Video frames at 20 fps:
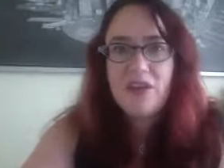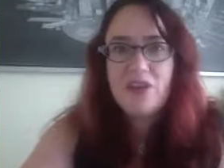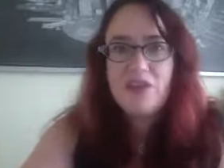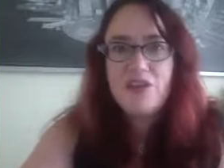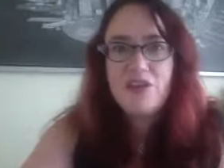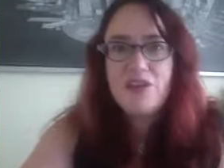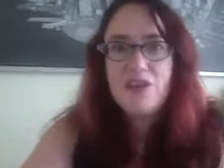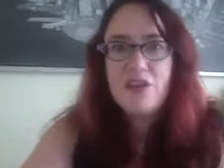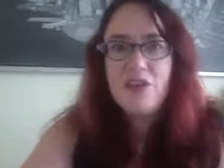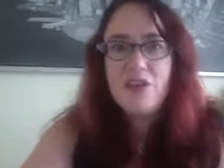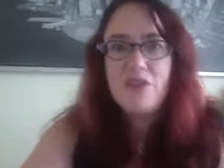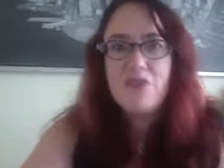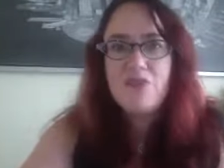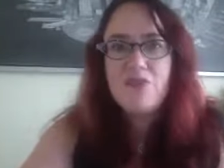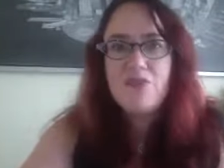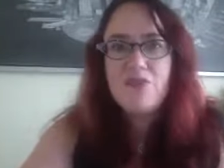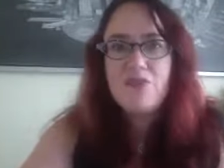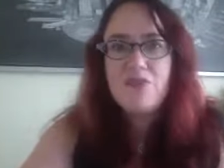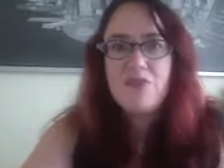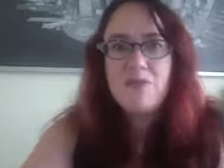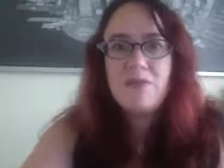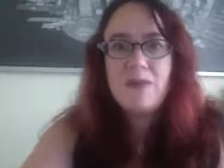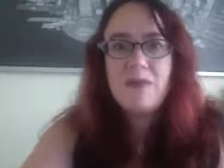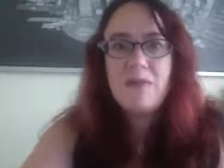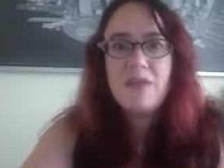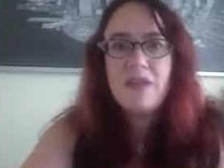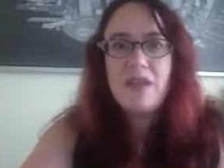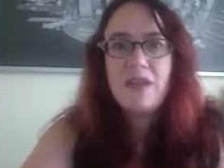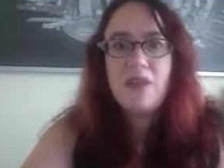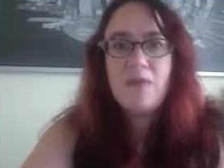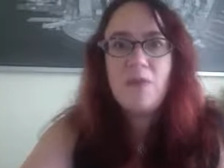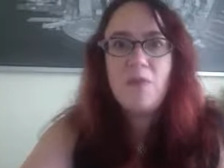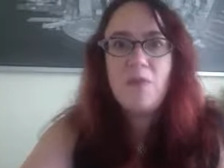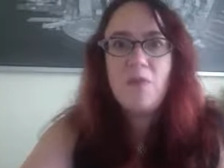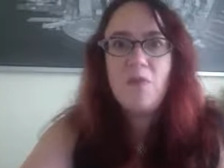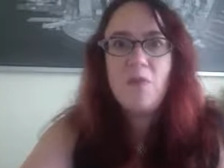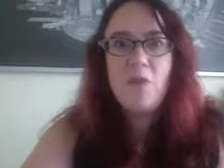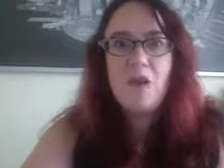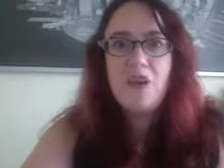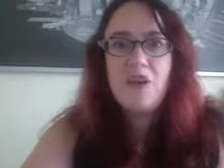So you might be like, well,
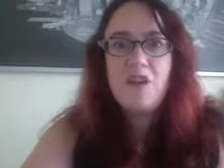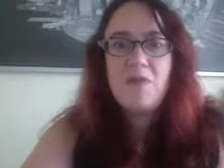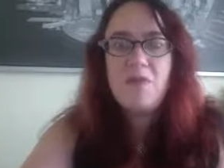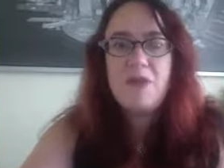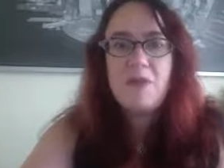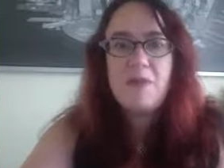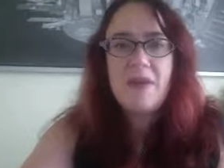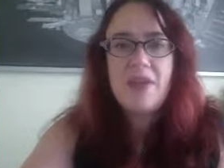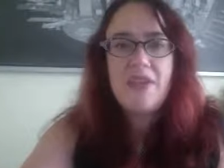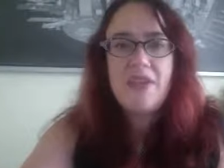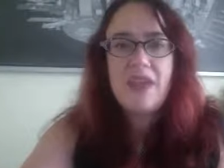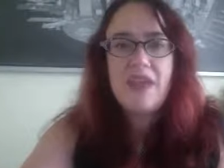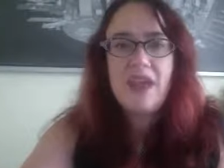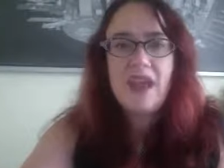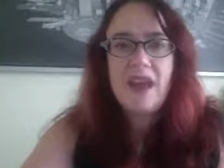what do you mean by that?